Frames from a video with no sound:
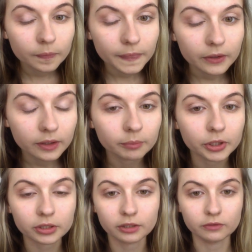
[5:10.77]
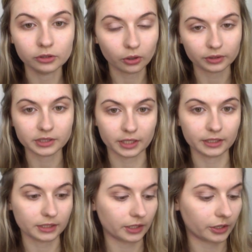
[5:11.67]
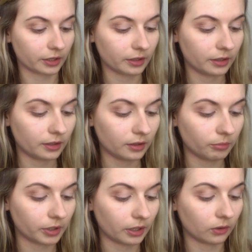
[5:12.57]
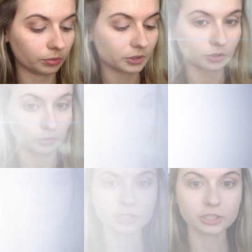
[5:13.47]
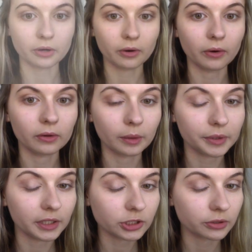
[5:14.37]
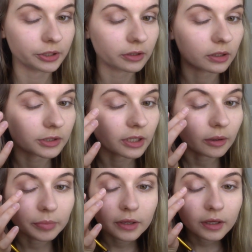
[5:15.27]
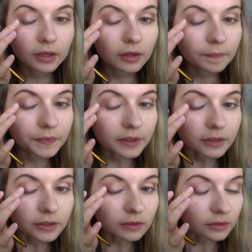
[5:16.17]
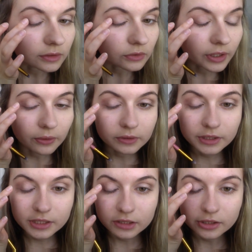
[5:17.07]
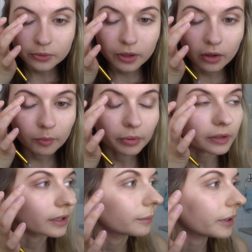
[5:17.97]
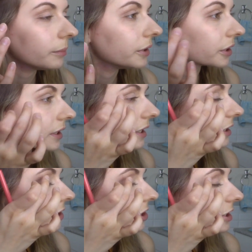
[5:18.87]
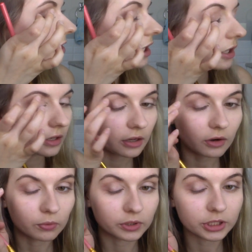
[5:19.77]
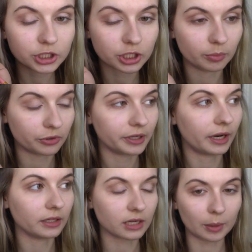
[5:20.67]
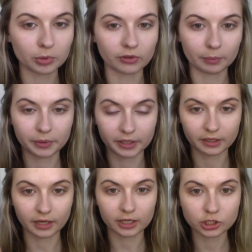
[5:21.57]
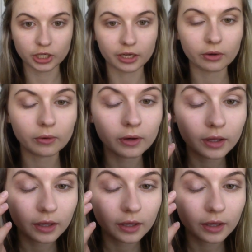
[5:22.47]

And you can barely even notice that it's there, but it helps so much. Alright, so let me show you a close-up. You can't really see as well, but like in my mirror, it's just really shimmery on top of that pink eyeshadow.